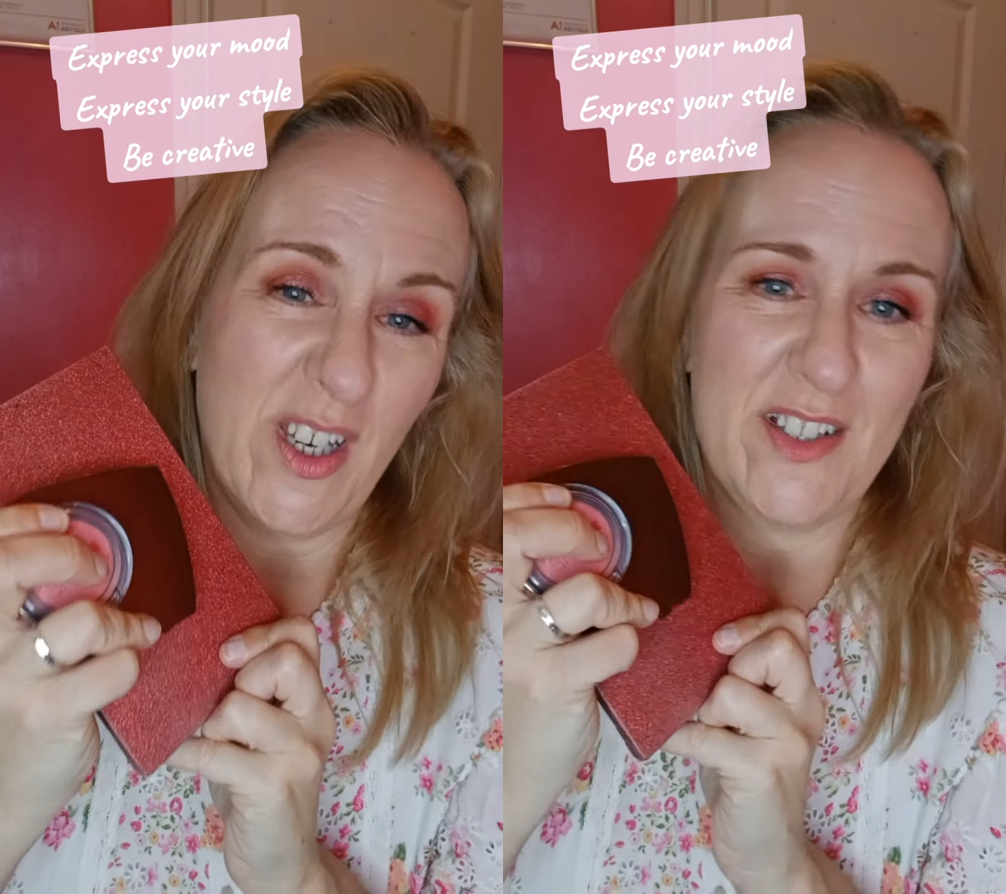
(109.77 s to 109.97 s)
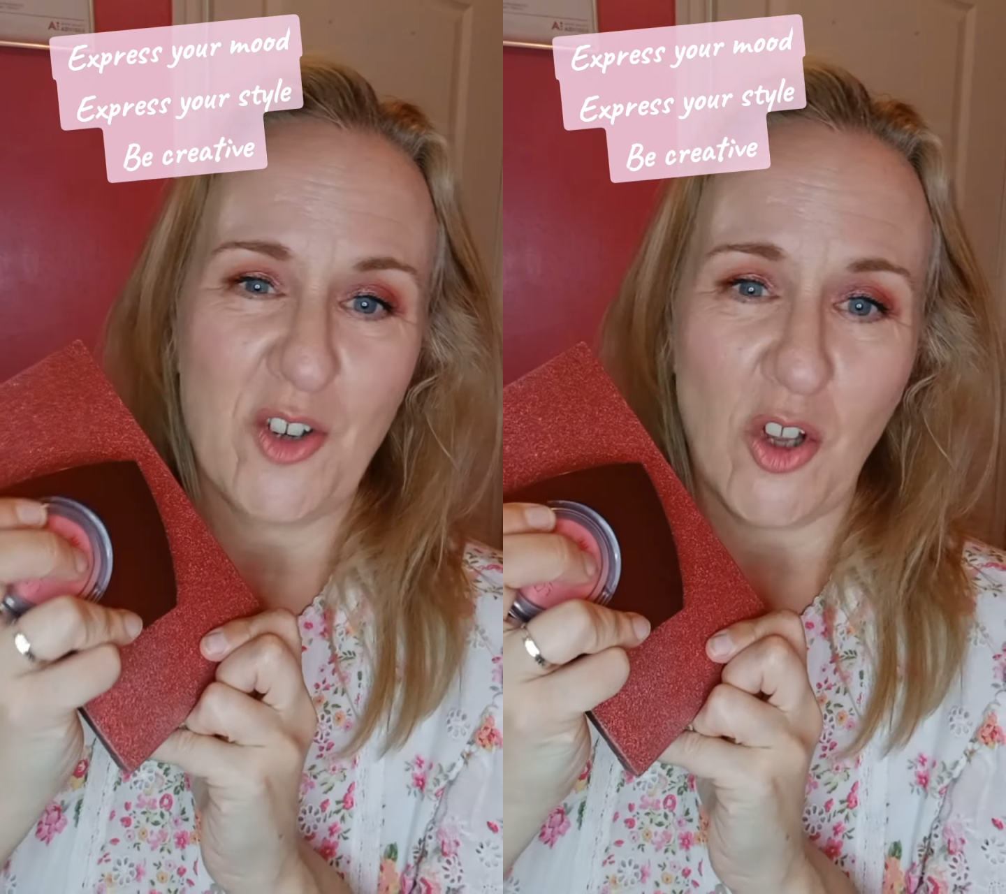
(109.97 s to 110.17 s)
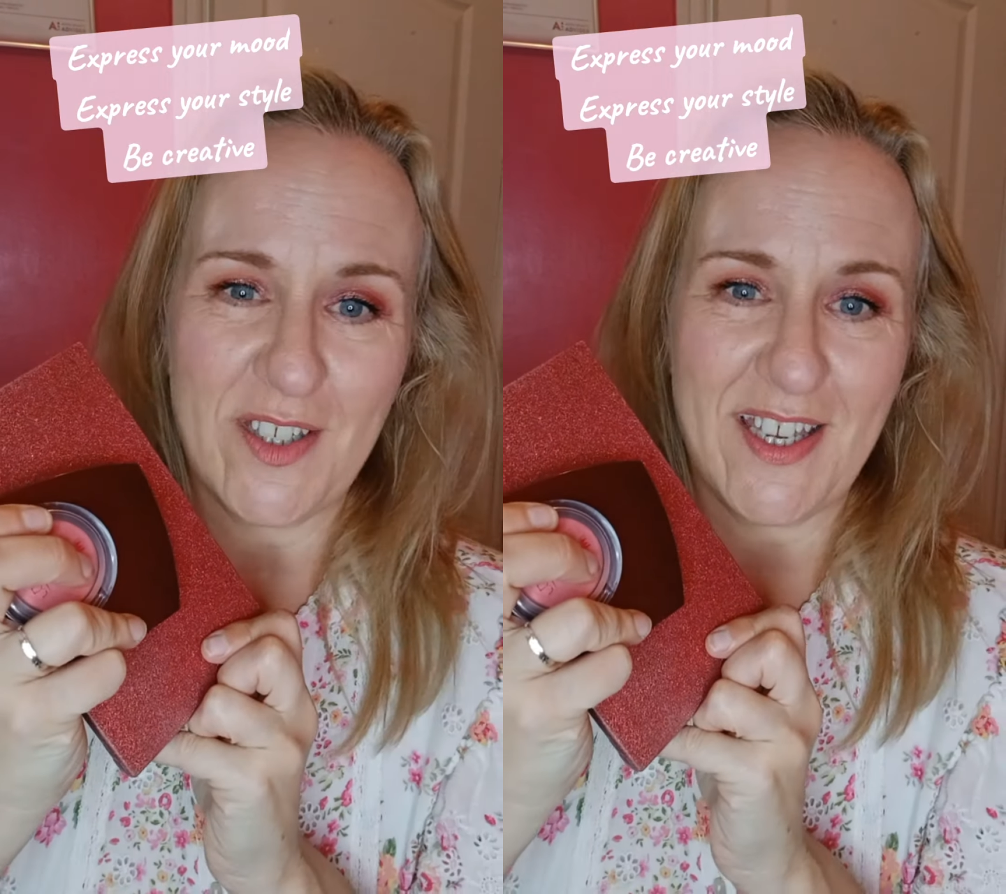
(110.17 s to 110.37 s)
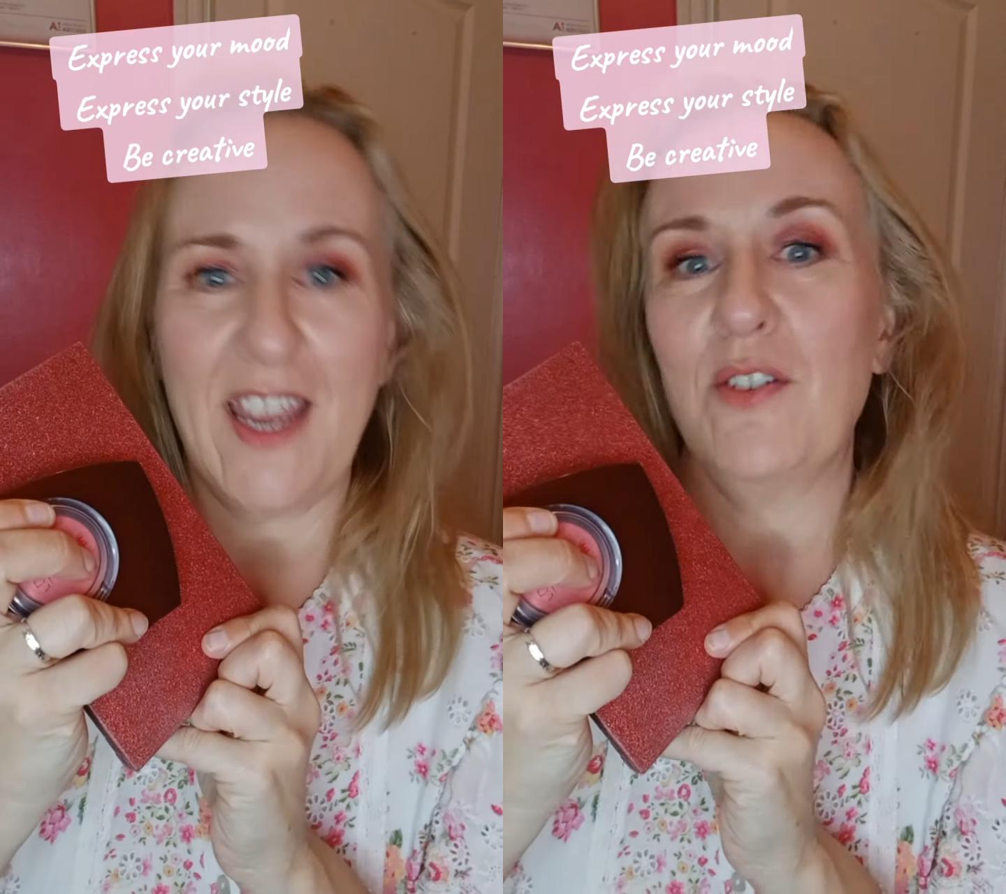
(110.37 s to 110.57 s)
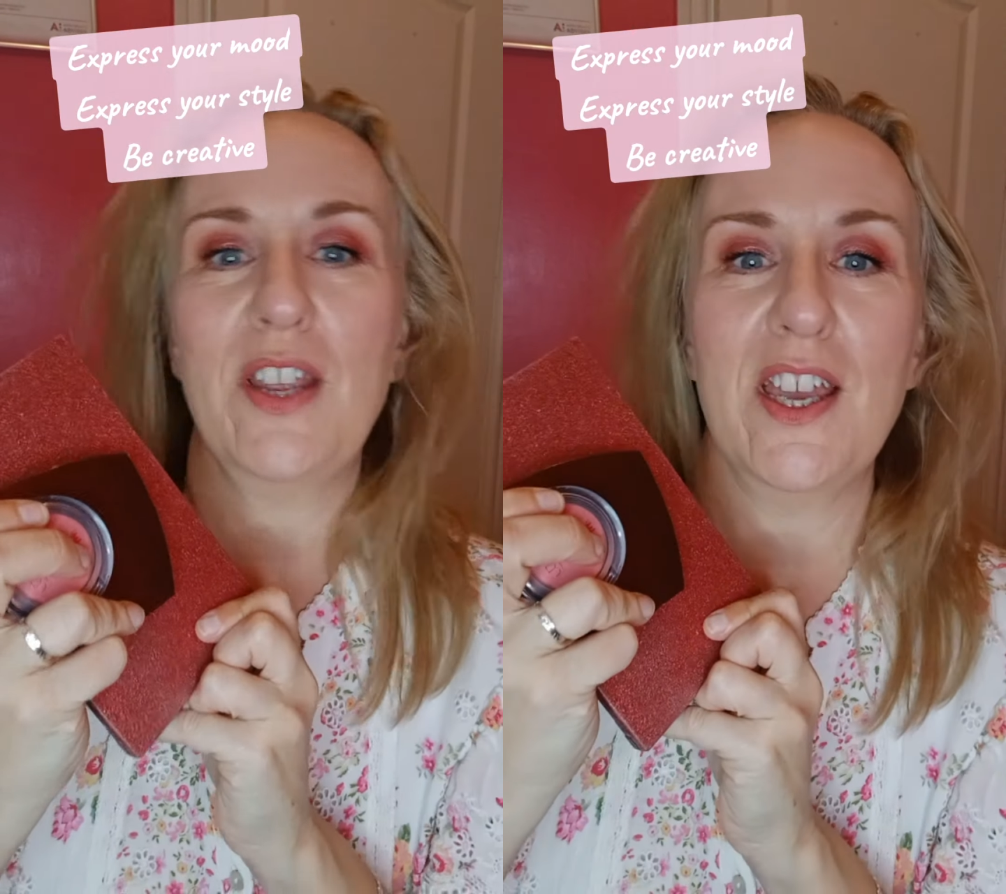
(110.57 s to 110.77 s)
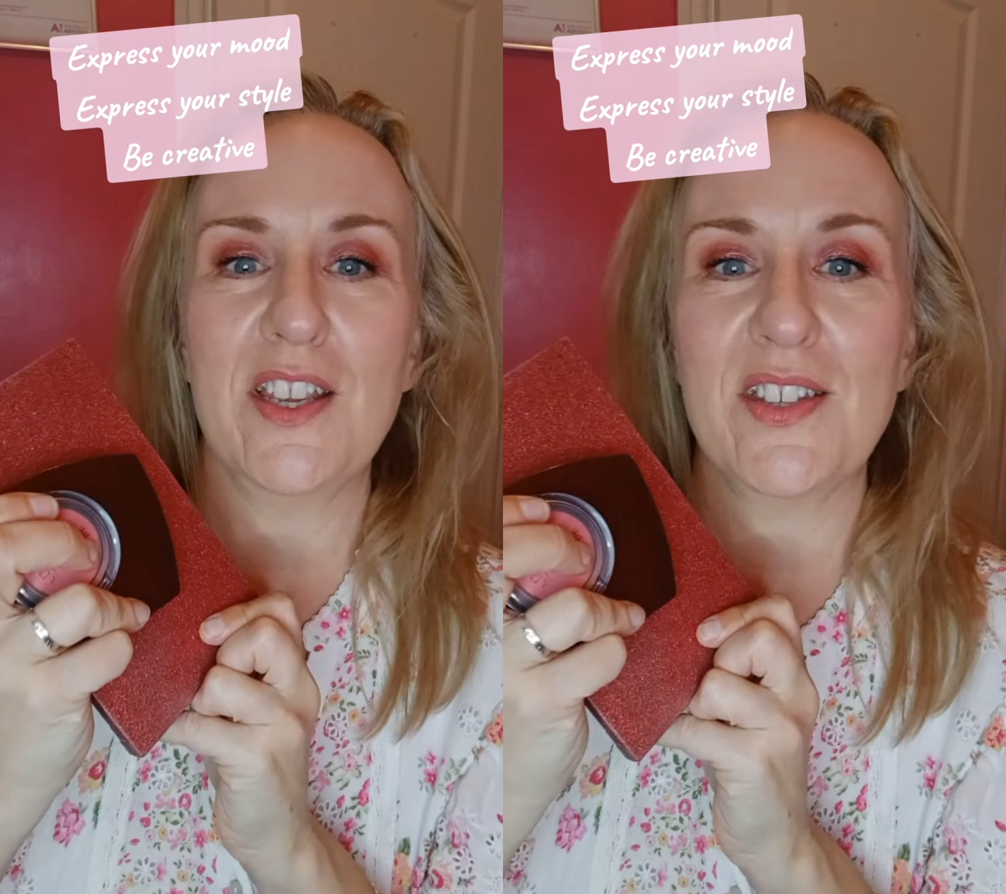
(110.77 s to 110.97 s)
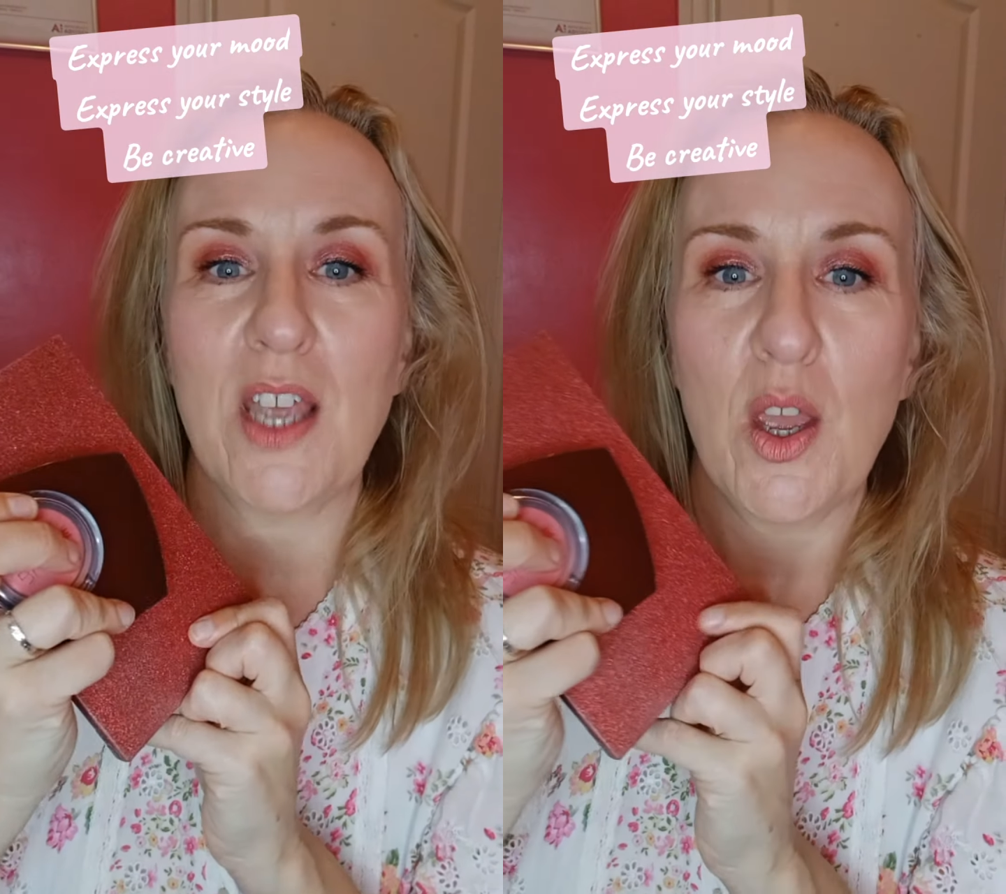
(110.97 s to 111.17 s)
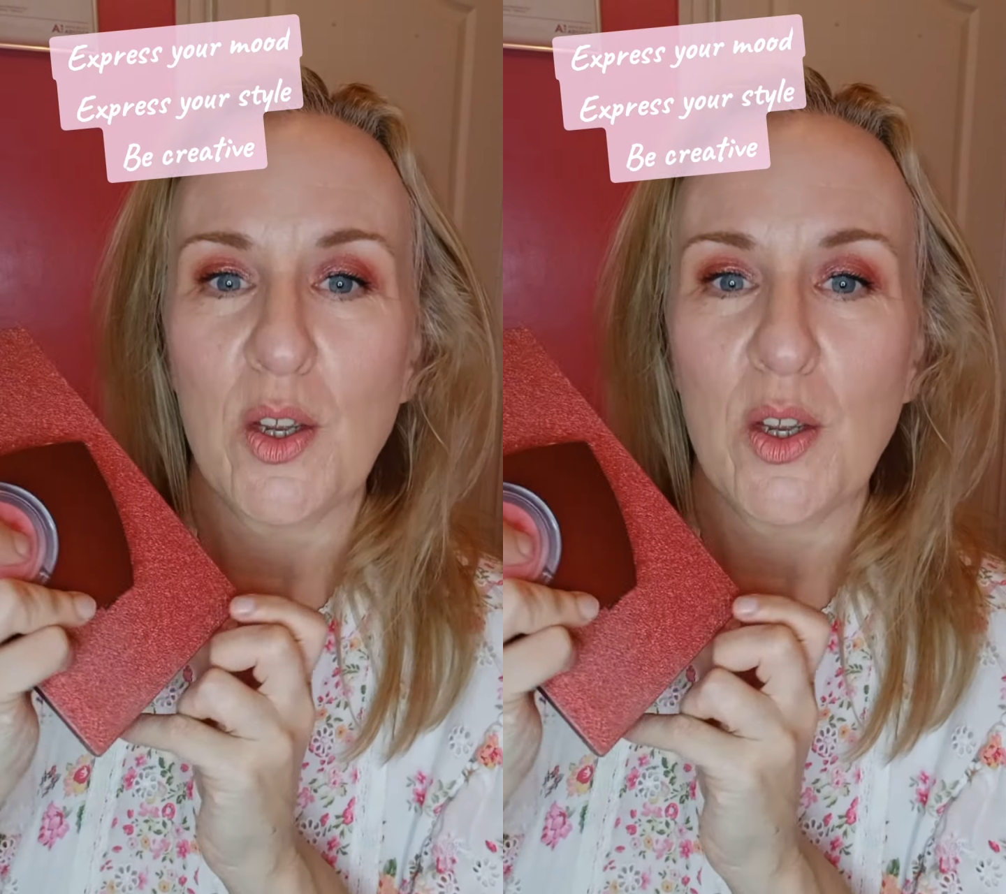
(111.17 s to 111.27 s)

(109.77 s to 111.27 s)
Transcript: It's not serious.